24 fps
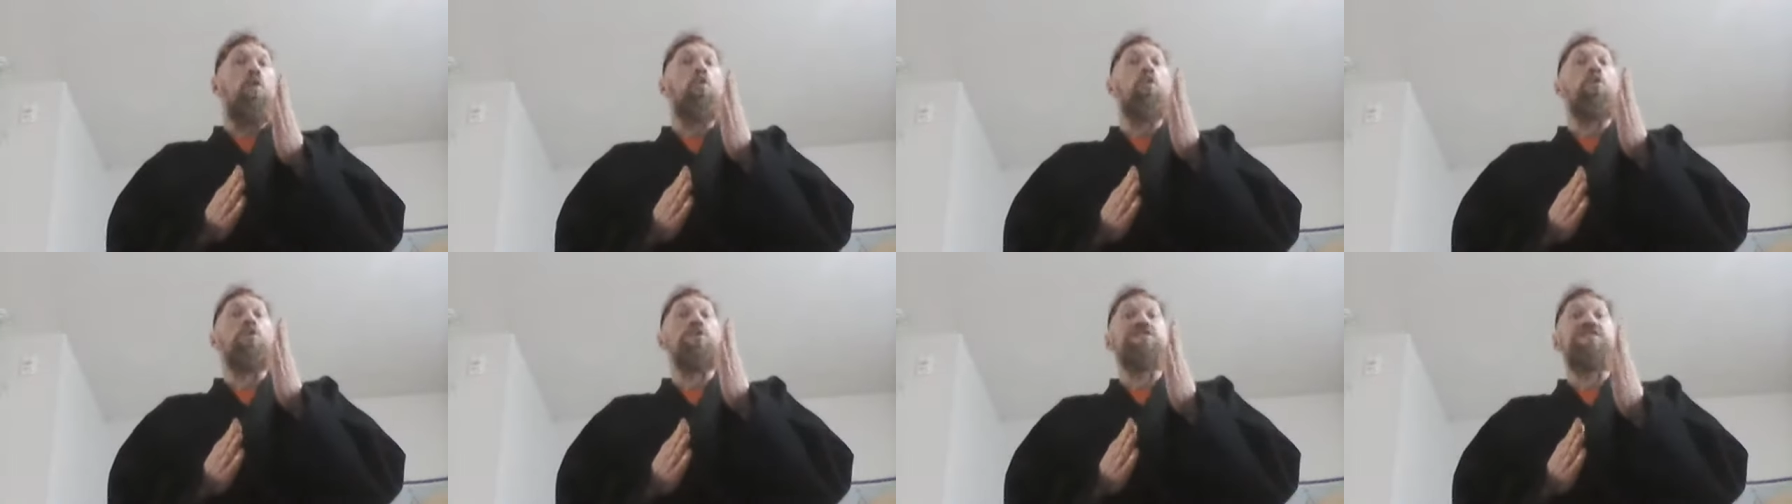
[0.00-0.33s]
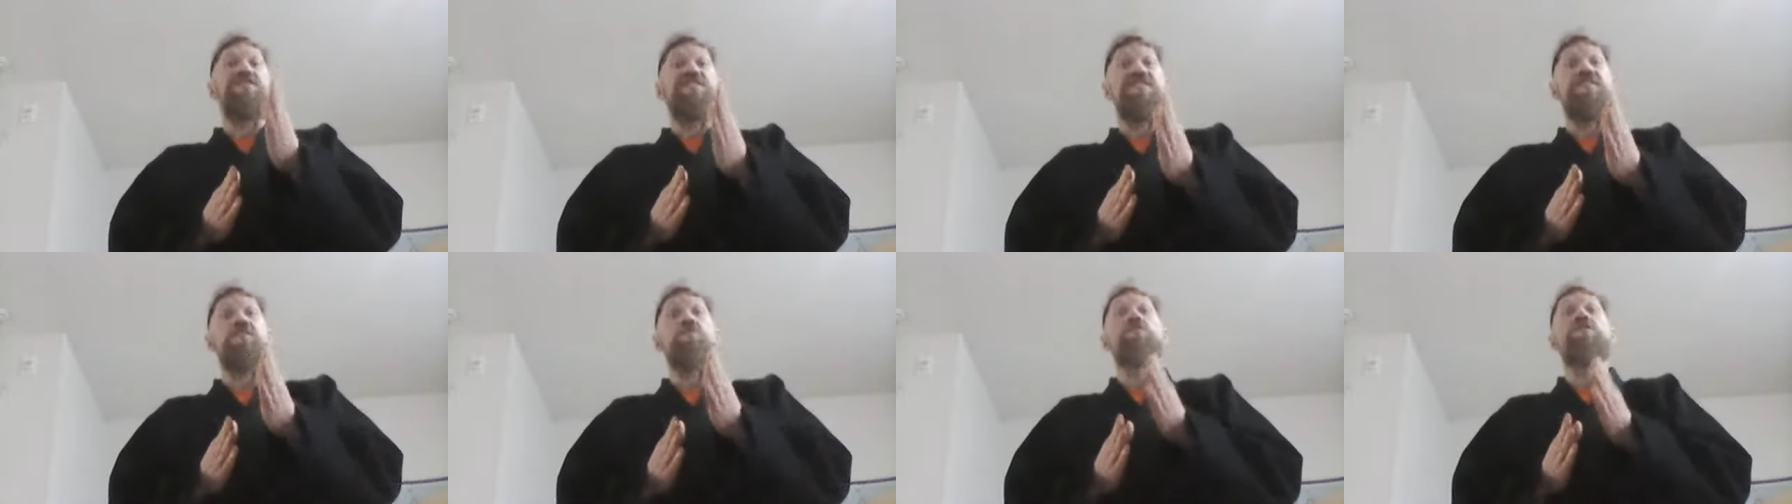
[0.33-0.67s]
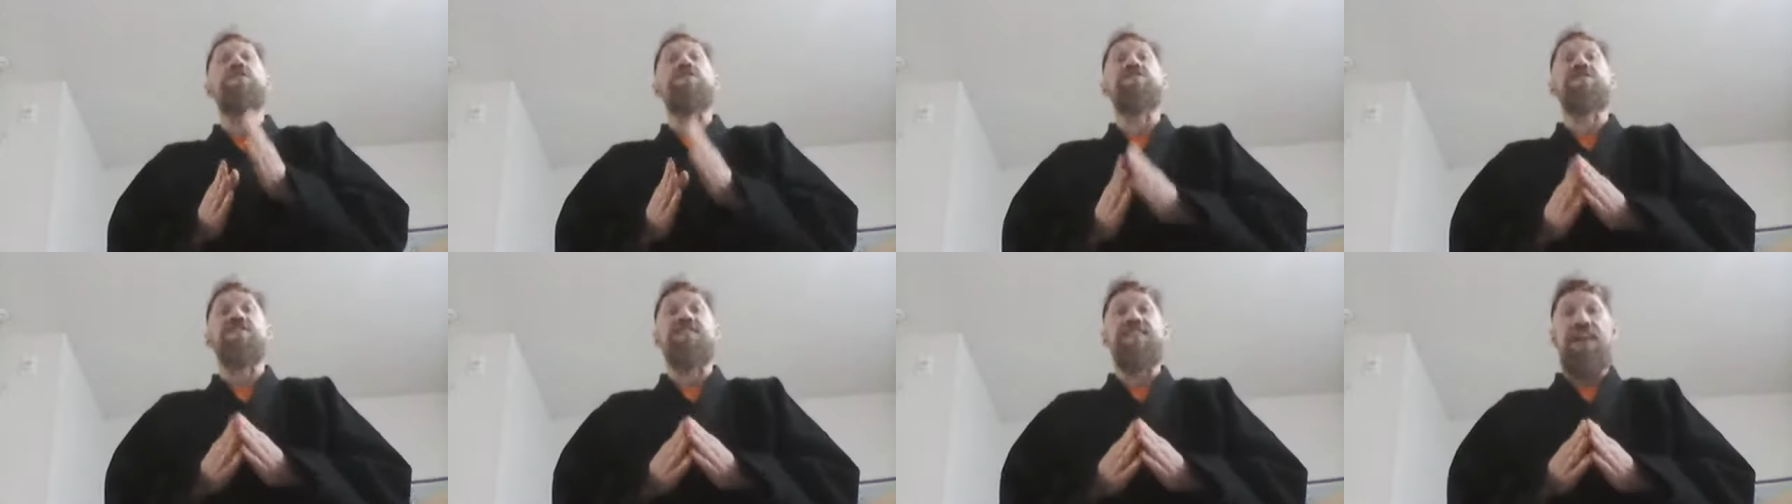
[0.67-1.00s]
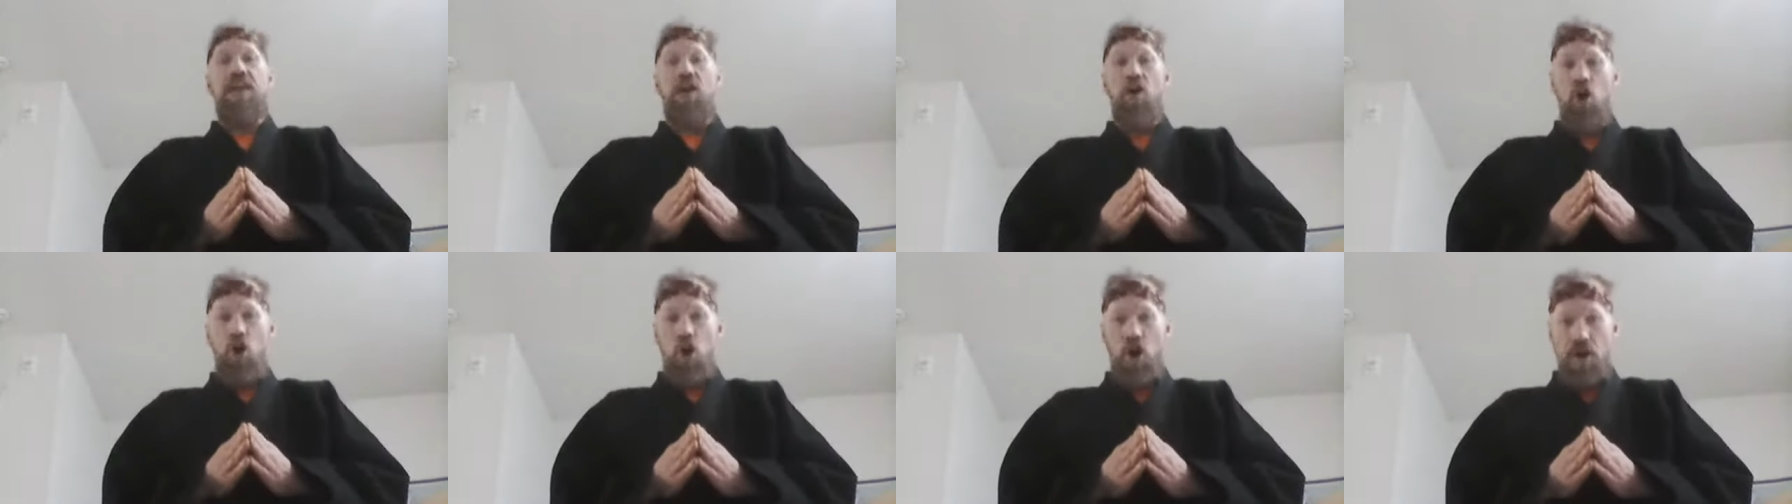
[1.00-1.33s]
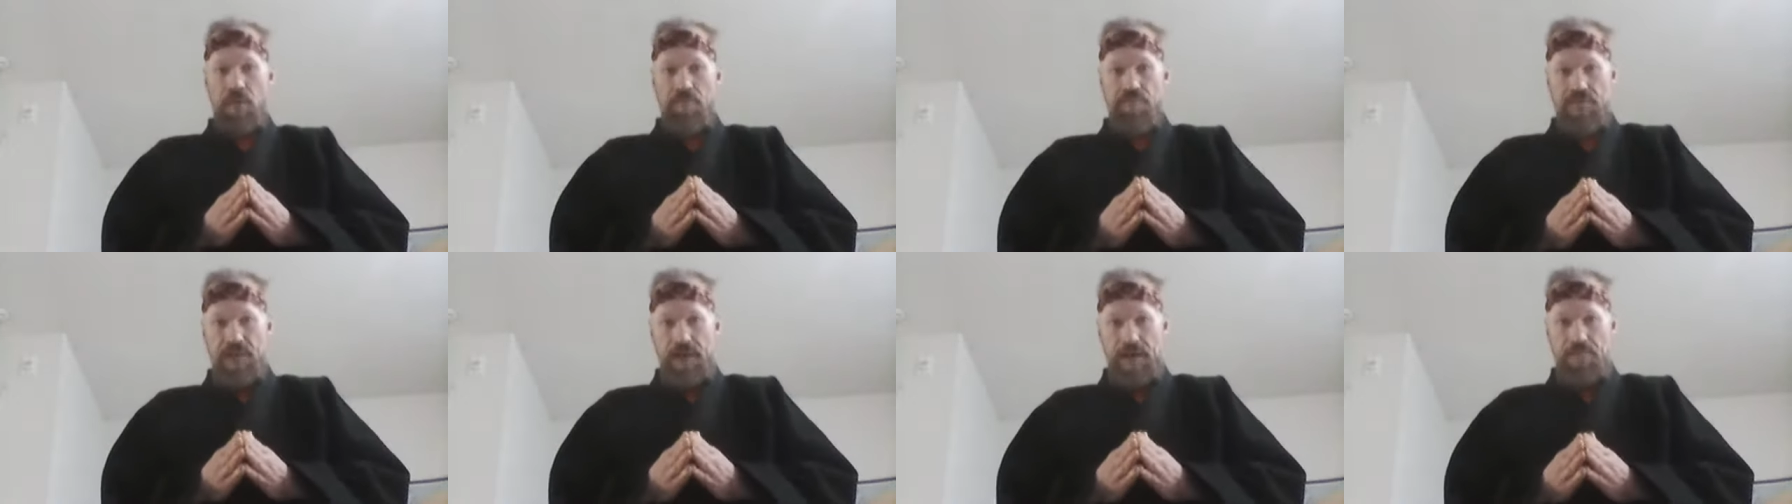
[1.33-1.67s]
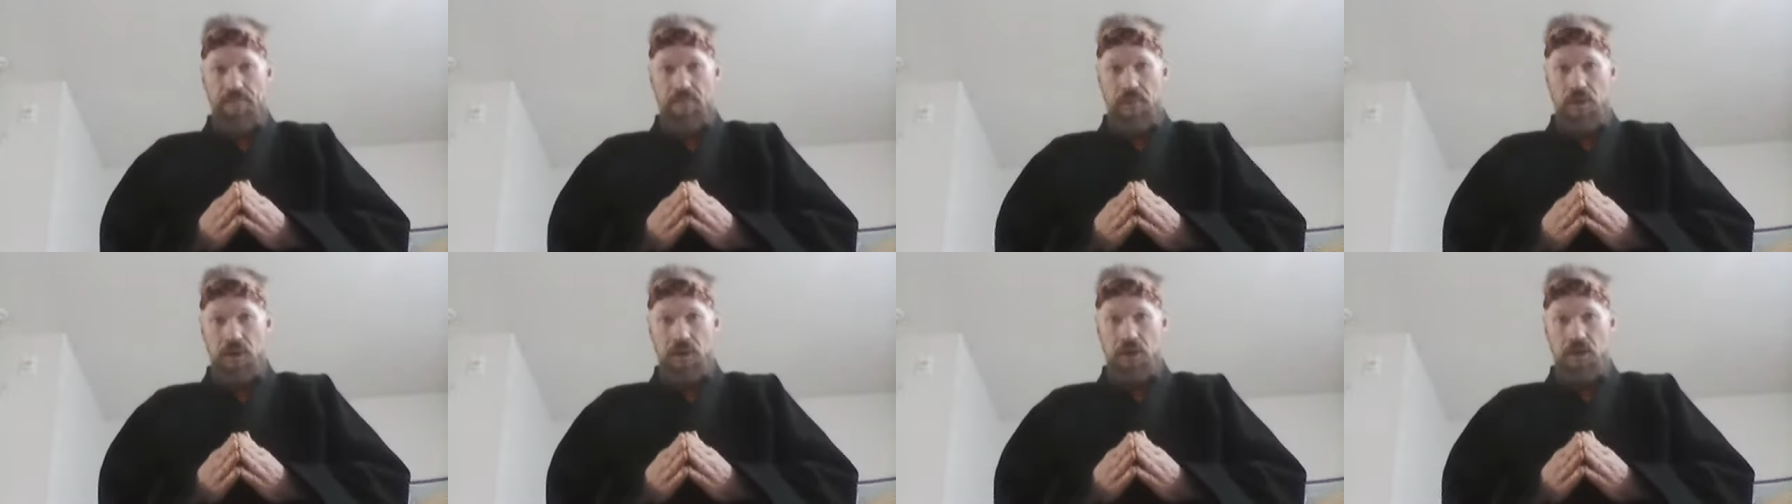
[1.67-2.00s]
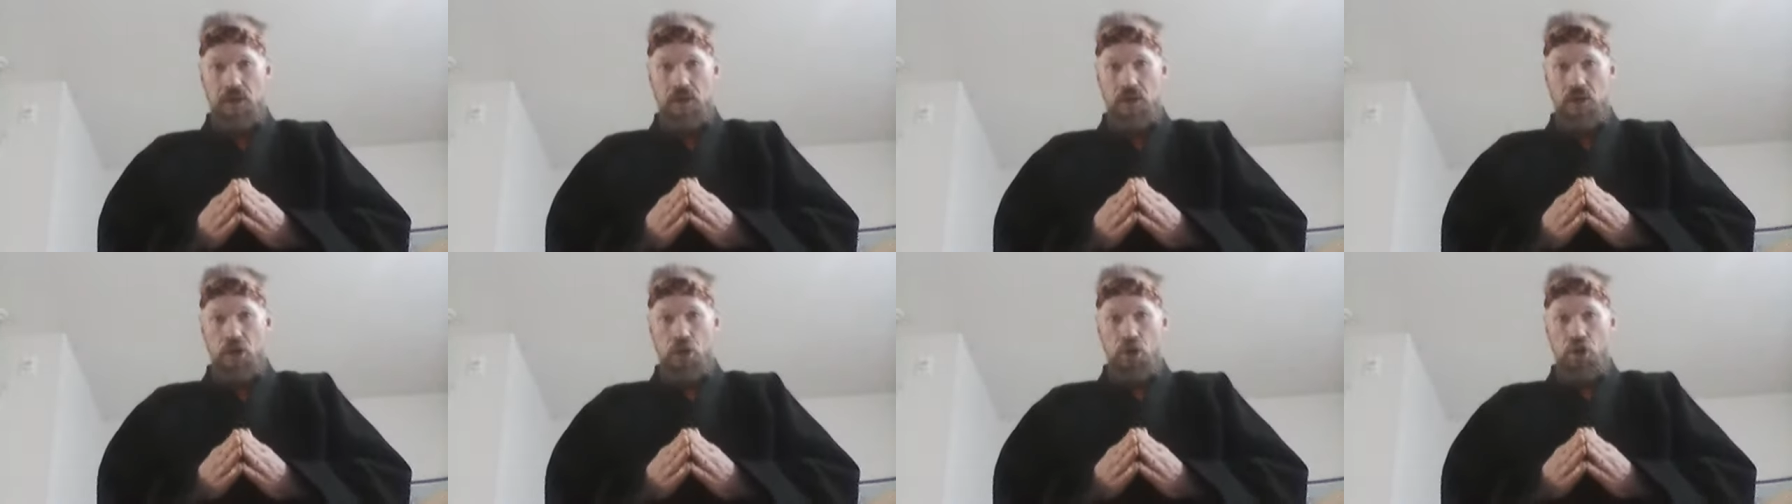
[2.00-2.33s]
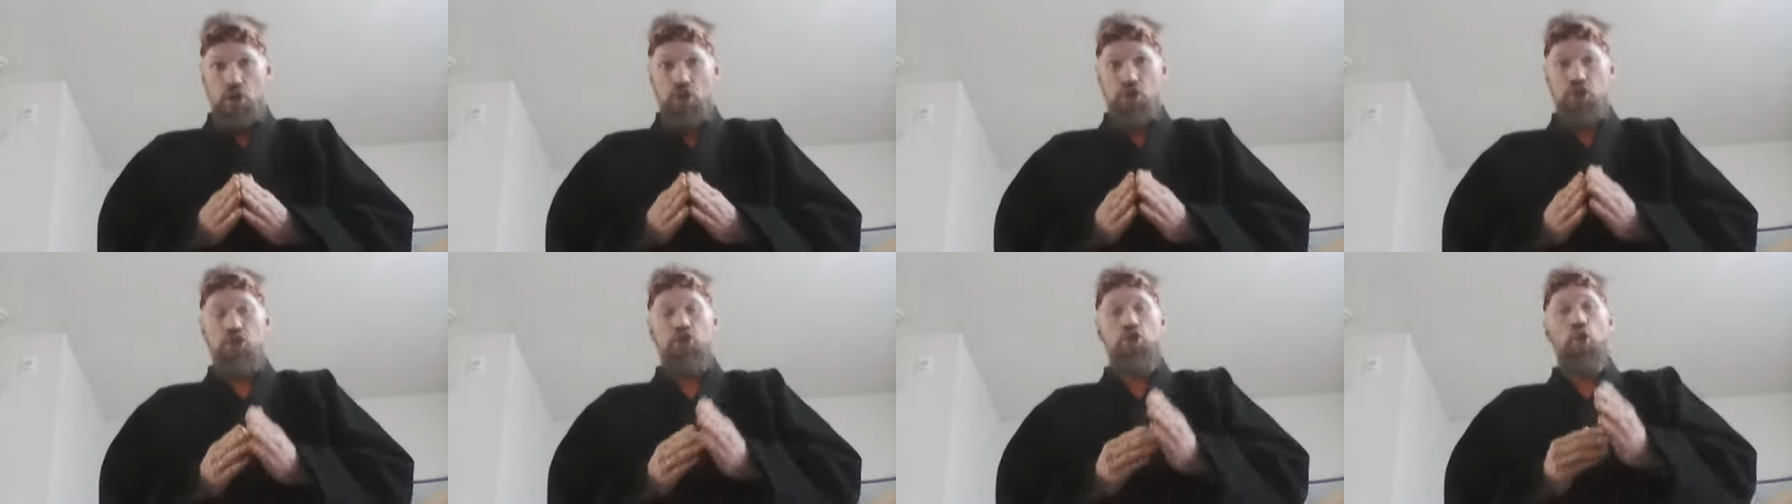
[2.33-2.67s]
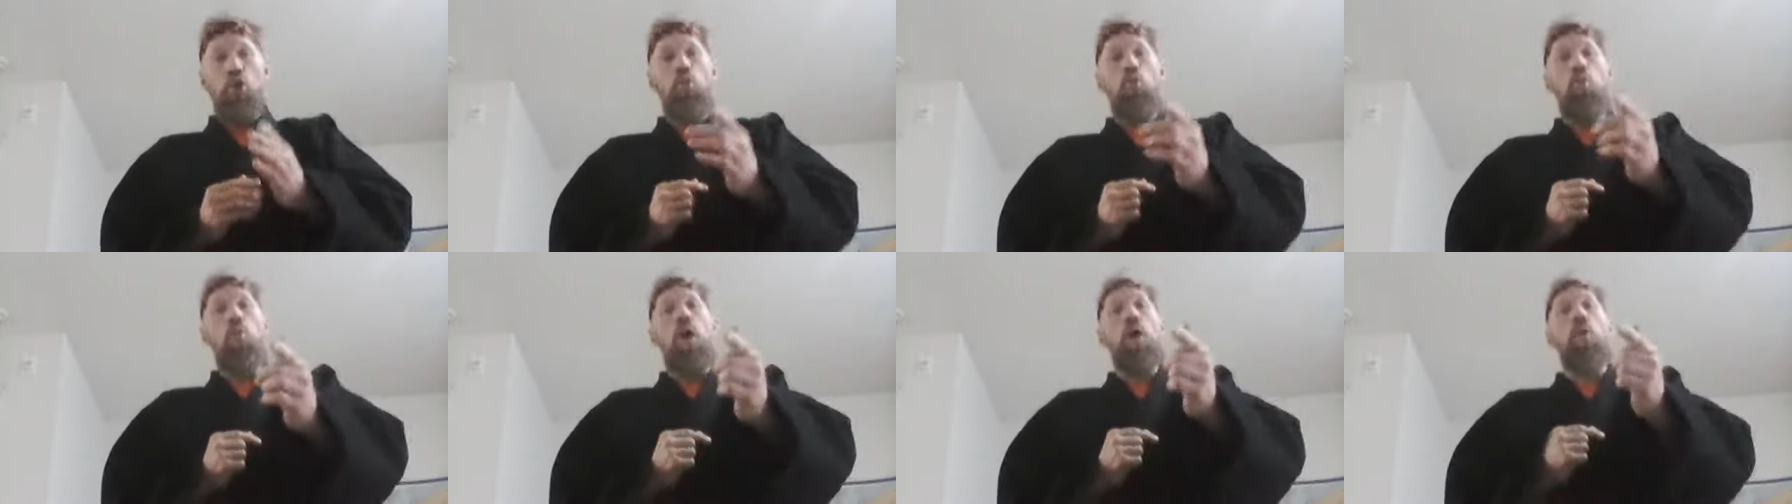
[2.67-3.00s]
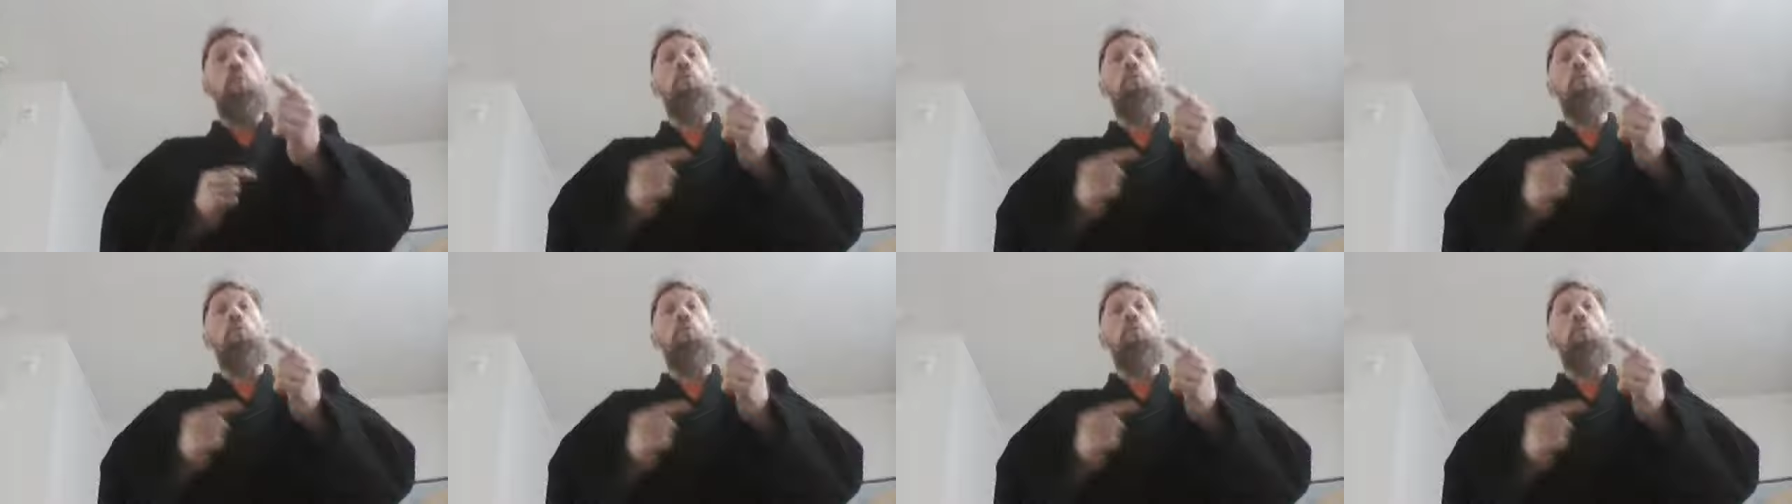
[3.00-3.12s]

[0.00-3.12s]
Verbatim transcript: or seriously harm them. So what